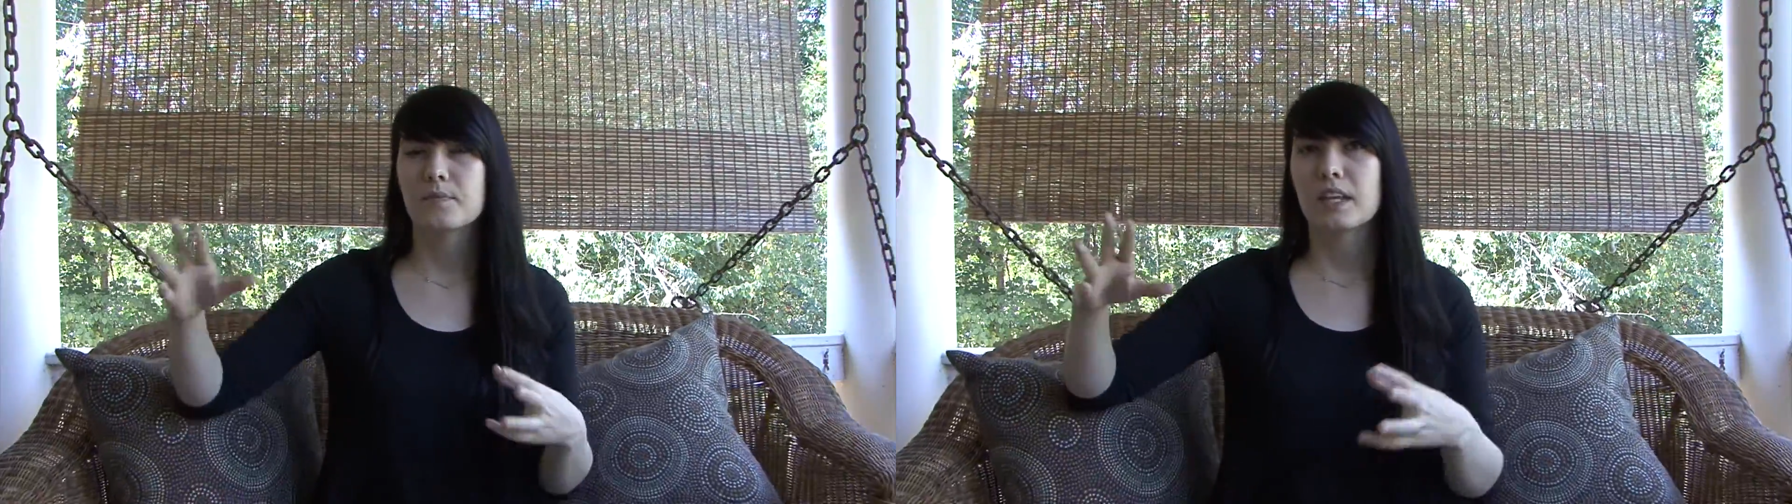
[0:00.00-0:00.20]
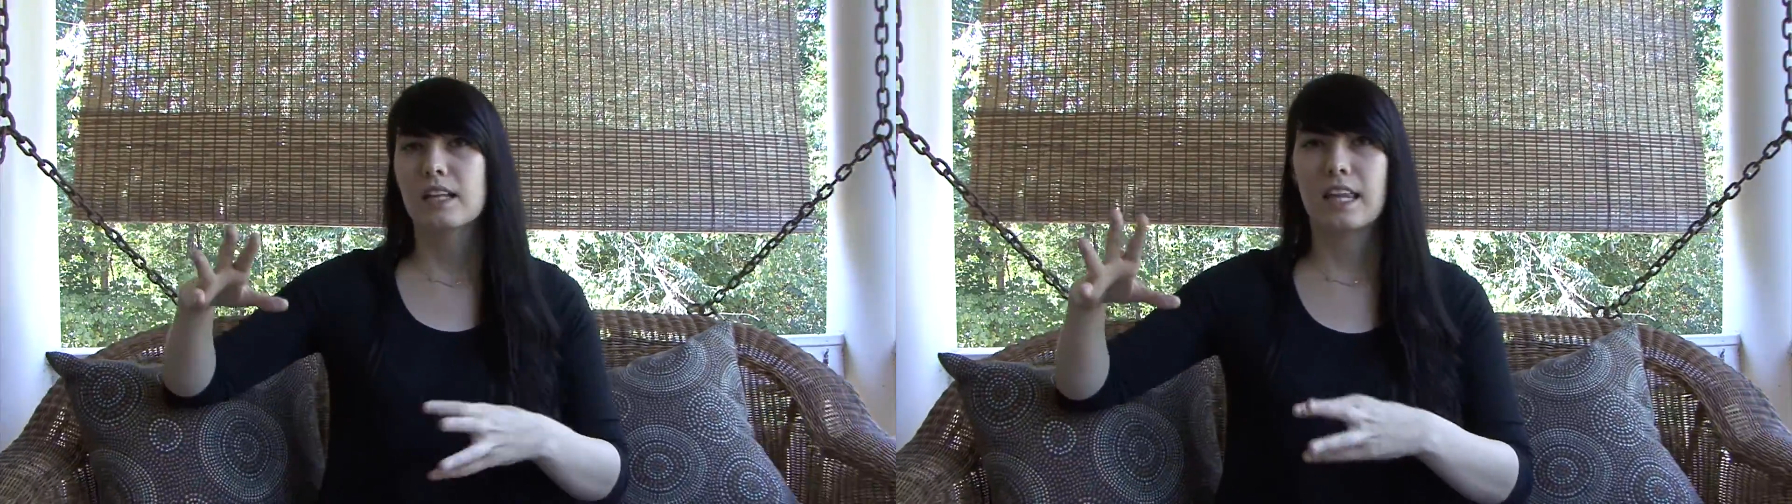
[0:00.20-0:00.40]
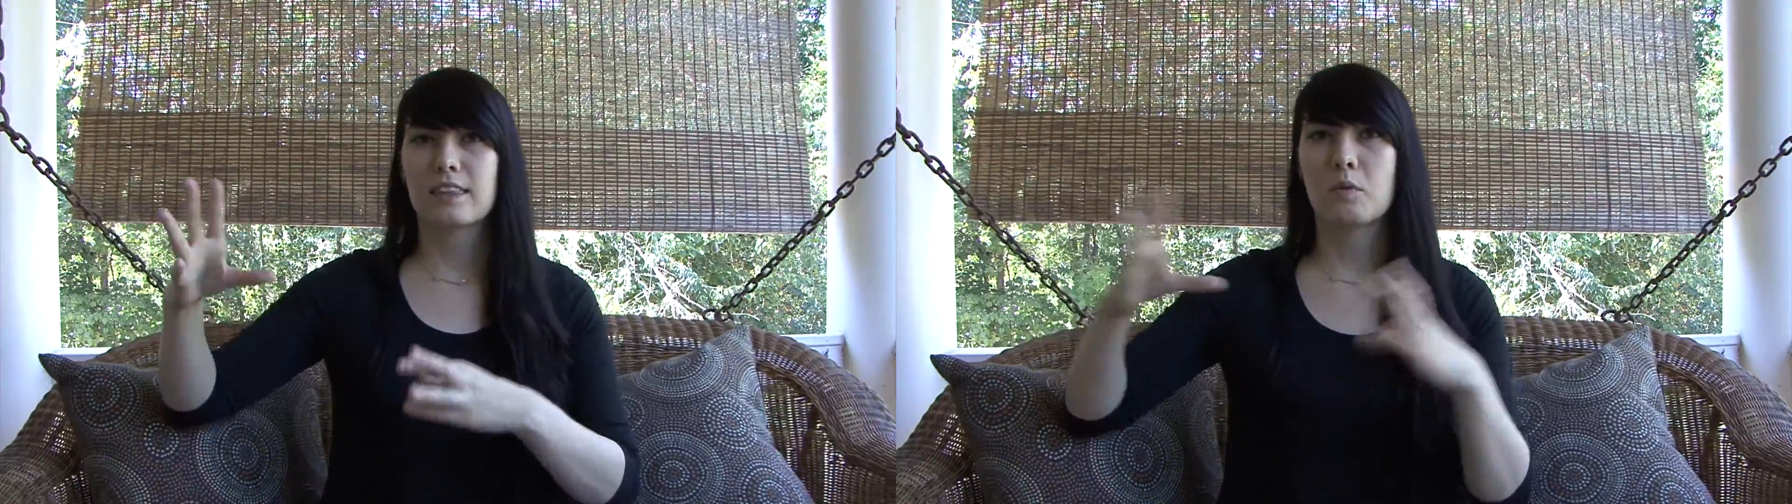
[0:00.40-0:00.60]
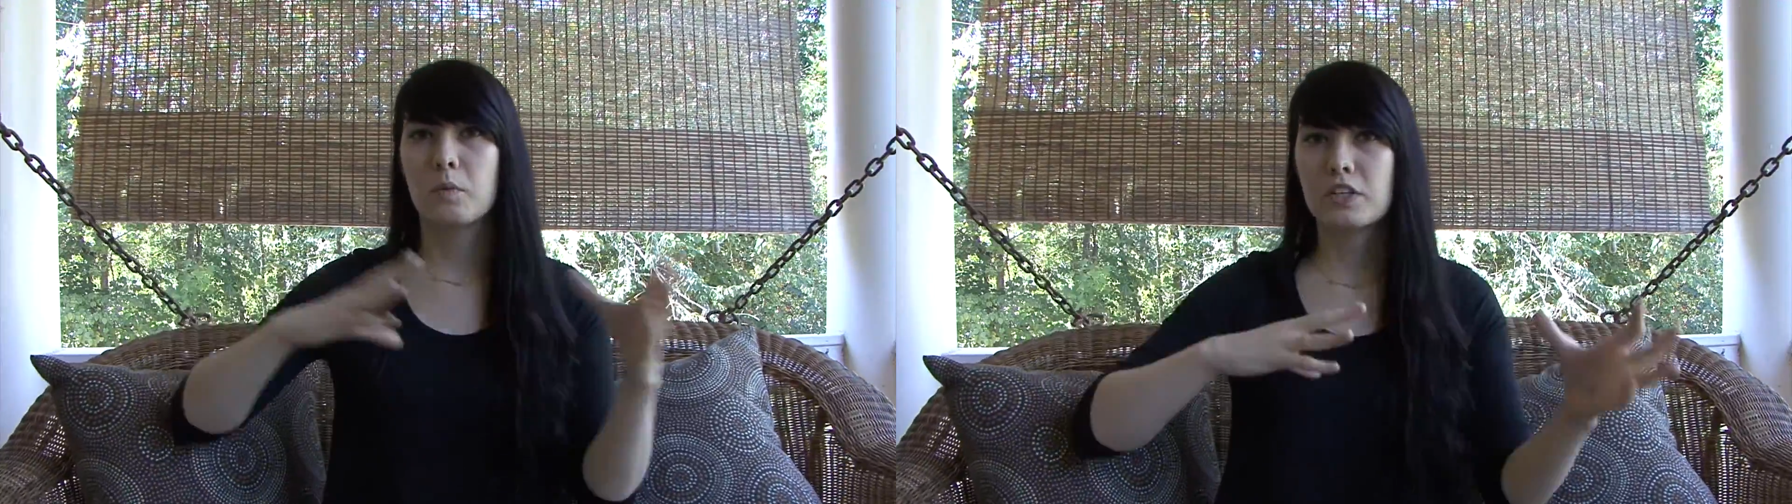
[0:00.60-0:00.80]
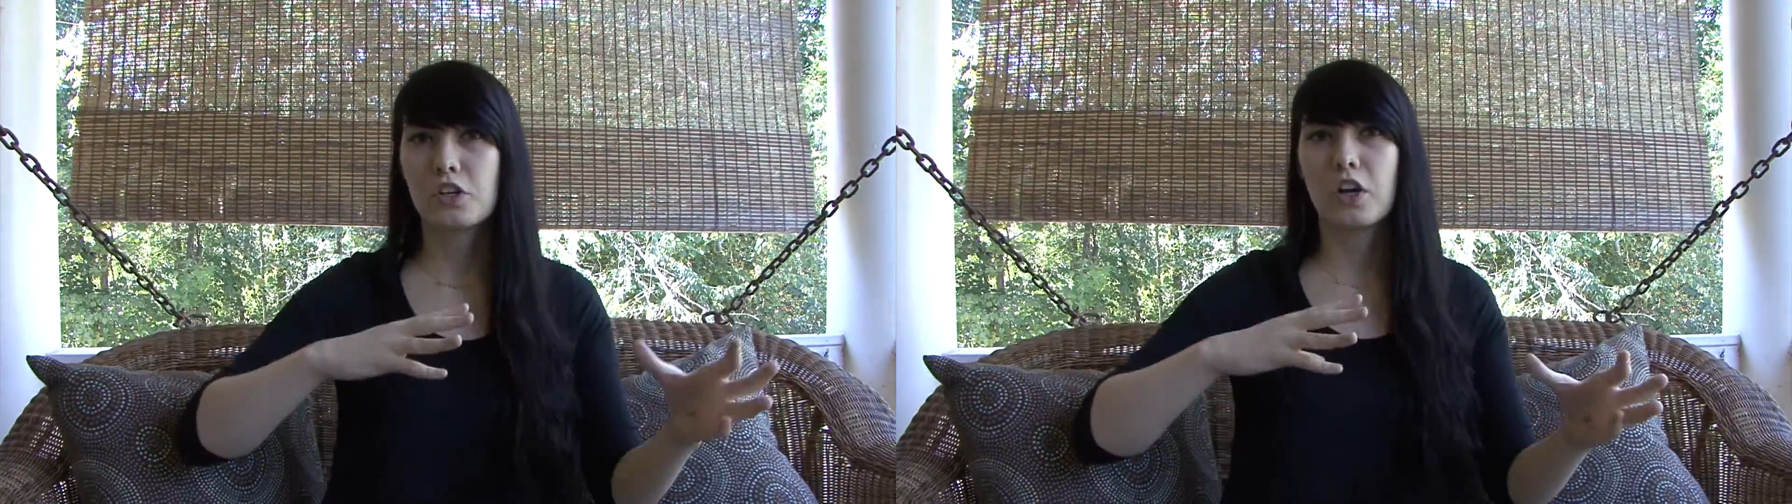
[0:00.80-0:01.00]
like the
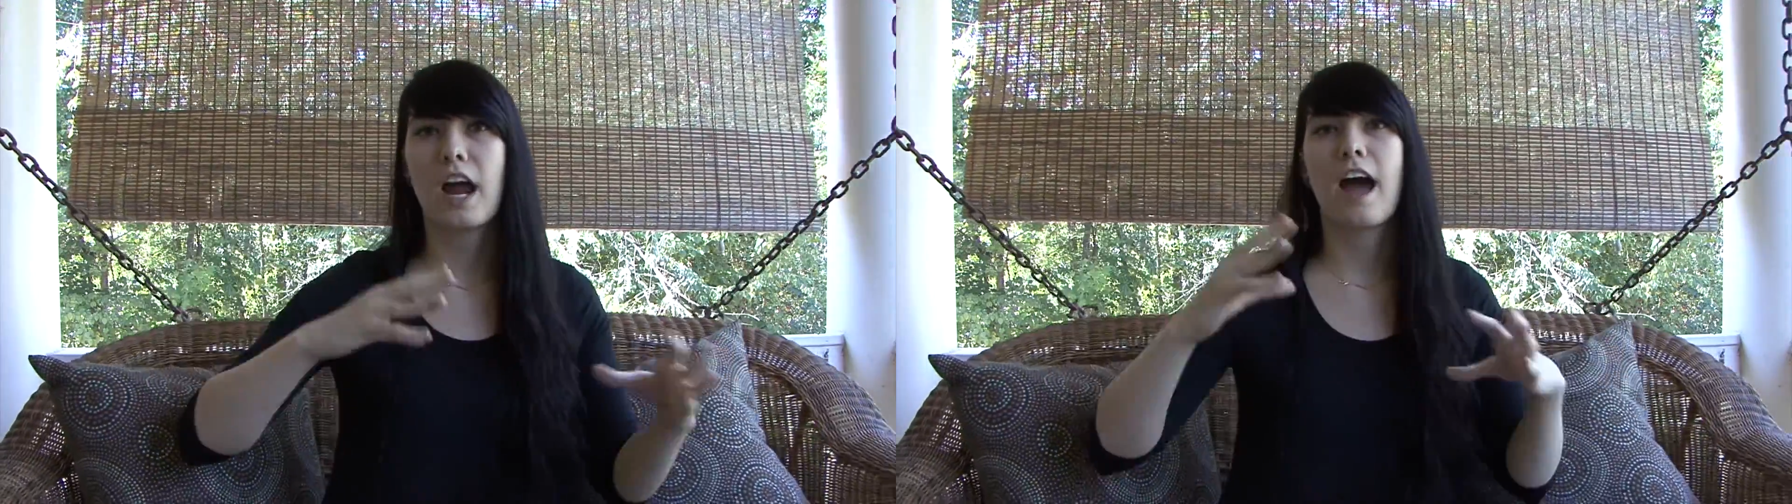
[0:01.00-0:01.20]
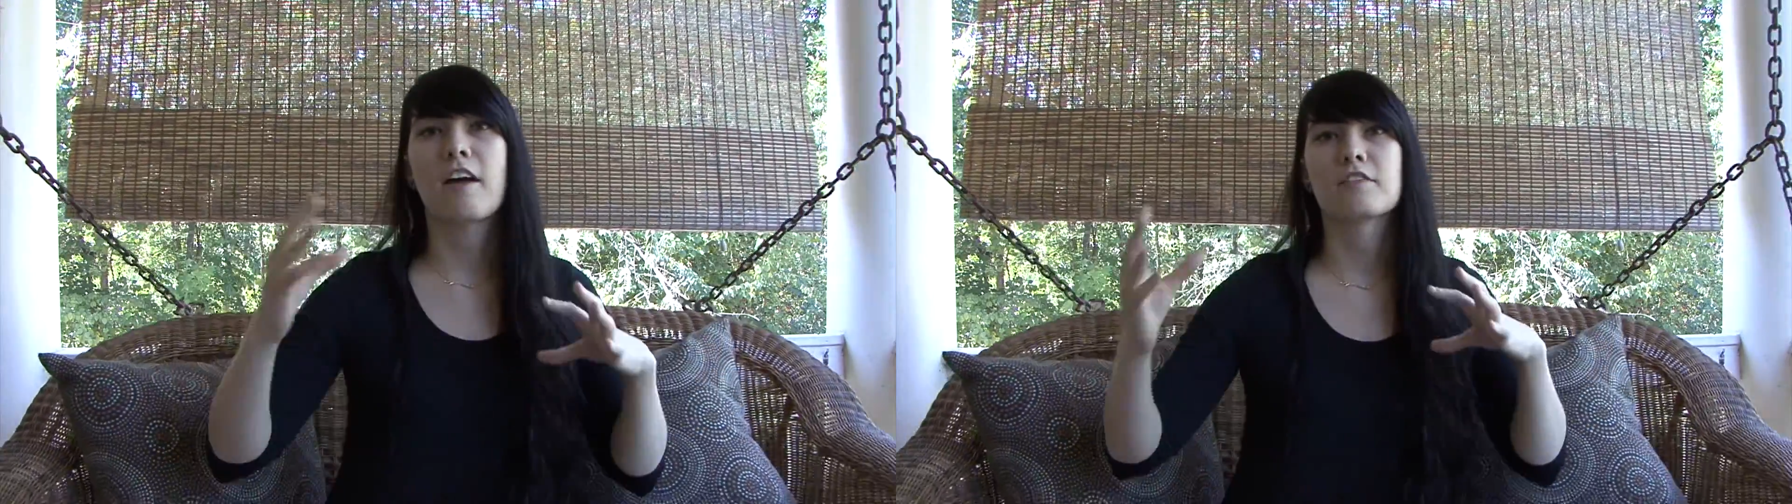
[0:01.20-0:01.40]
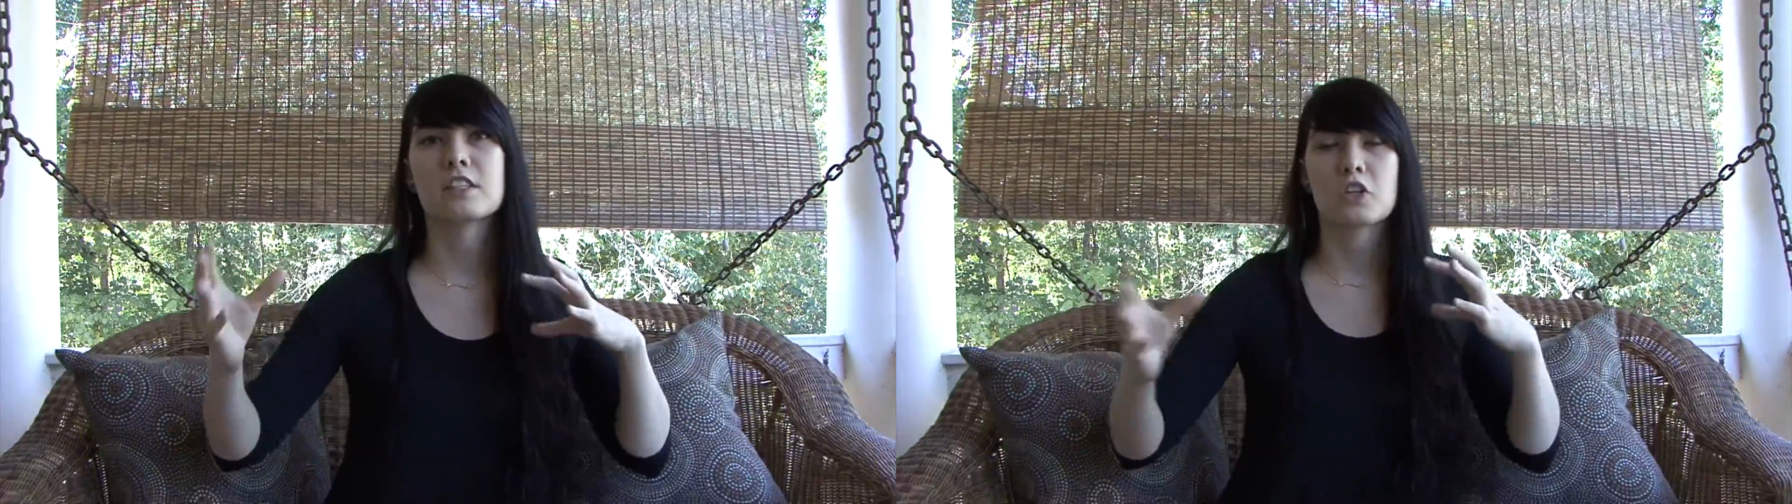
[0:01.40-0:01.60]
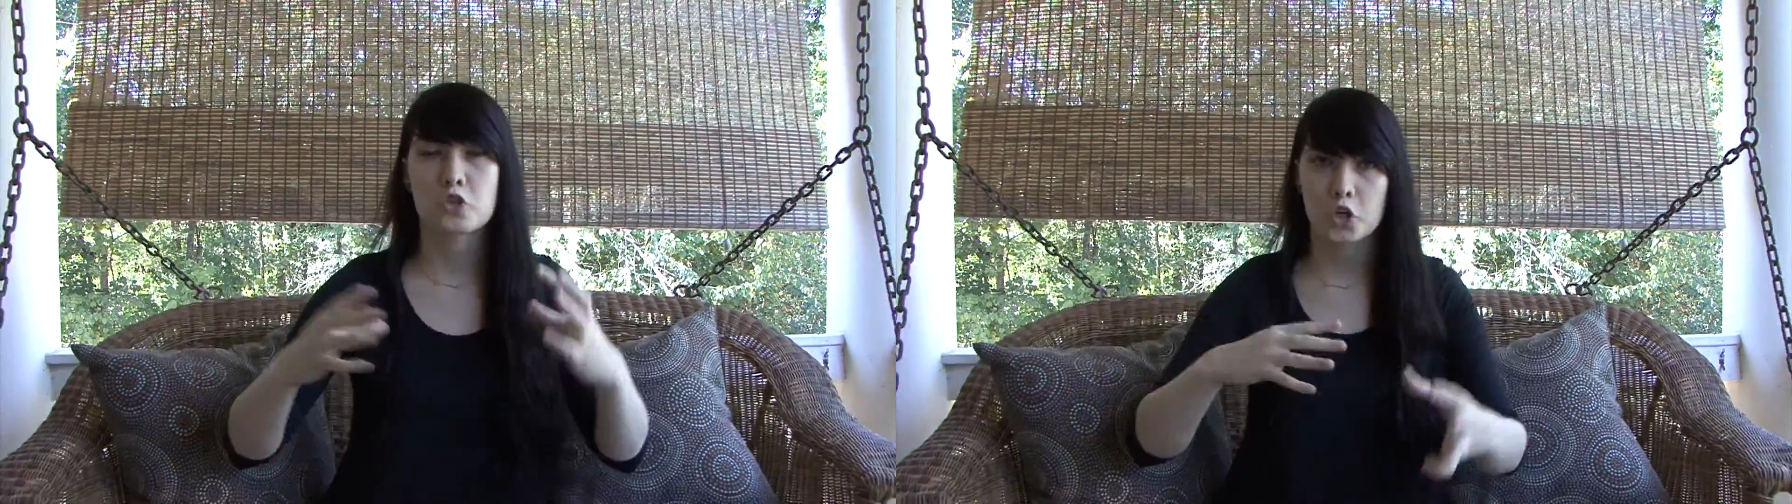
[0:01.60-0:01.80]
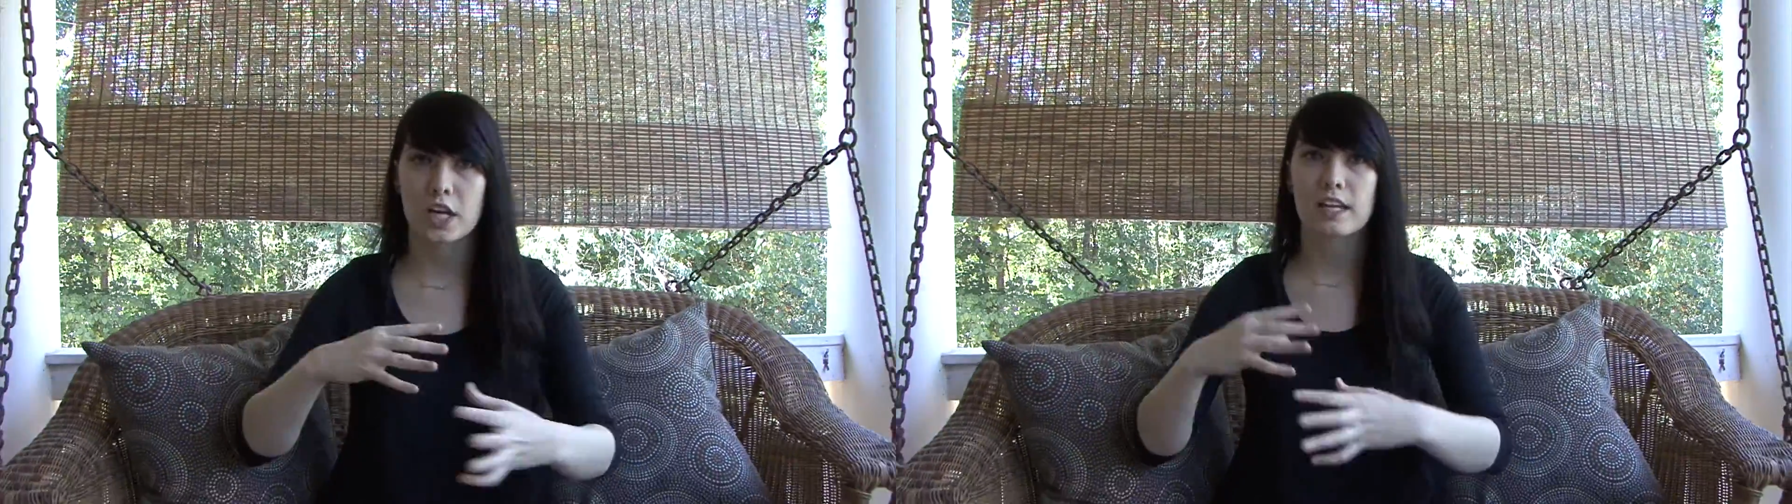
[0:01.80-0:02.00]
witchcraft and the
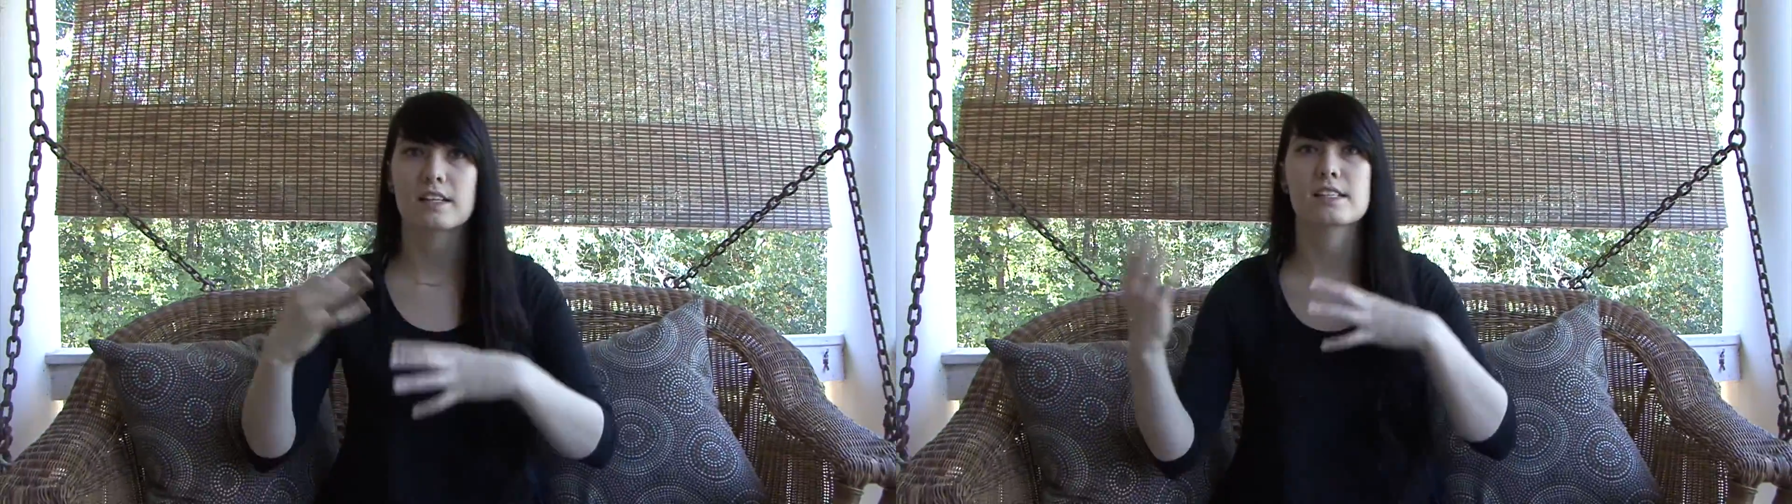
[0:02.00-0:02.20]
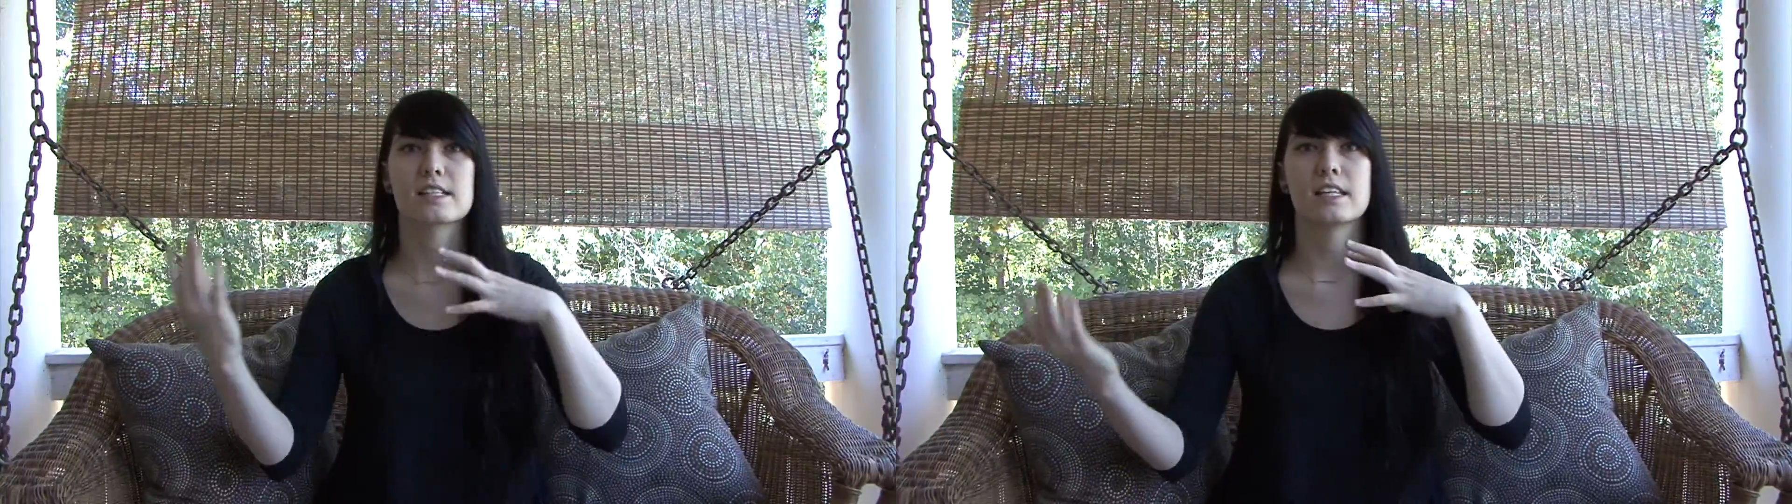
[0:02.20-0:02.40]
tricks